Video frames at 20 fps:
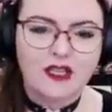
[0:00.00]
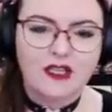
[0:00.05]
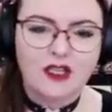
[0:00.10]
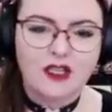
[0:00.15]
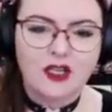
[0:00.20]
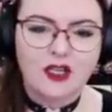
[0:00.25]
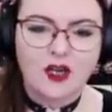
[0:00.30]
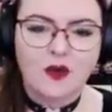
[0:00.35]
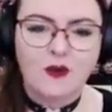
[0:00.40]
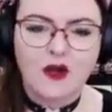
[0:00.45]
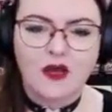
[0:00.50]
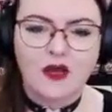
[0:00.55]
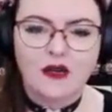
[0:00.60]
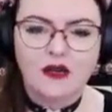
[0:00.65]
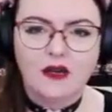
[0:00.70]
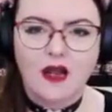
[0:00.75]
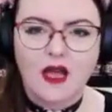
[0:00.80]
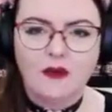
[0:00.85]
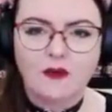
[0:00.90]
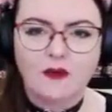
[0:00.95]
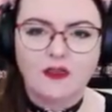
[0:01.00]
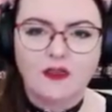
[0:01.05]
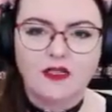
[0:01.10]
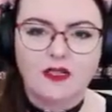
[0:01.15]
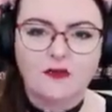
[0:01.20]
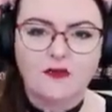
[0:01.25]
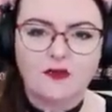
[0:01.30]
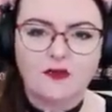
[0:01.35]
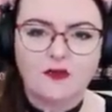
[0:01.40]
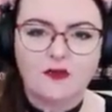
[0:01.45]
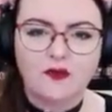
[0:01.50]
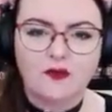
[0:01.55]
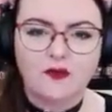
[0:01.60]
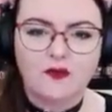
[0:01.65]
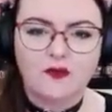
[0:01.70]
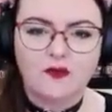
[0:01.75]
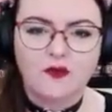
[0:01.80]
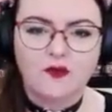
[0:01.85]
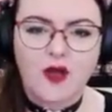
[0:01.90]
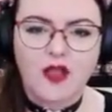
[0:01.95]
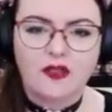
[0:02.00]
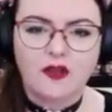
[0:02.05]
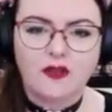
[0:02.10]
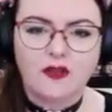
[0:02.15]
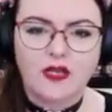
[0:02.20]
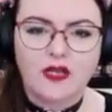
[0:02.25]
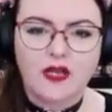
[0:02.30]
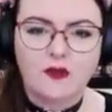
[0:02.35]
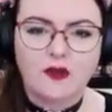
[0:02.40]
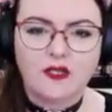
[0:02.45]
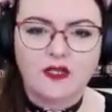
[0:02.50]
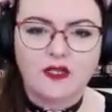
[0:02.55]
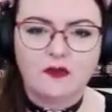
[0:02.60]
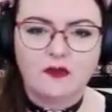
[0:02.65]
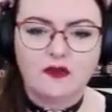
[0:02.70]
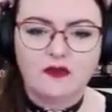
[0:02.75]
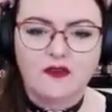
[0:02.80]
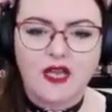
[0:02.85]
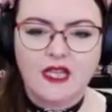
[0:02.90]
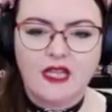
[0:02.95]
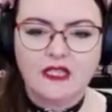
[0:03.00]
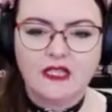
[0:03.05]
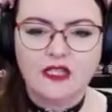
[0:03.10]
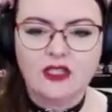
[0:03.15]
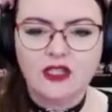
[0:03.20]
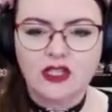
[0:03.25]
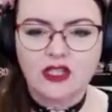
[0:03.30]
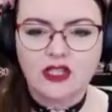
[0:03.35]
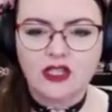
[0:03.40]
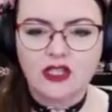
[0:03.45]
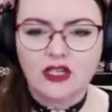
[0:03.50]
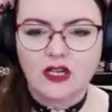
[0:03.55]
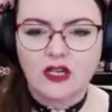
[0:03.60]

you know what, I want some, I low-key want some revenge.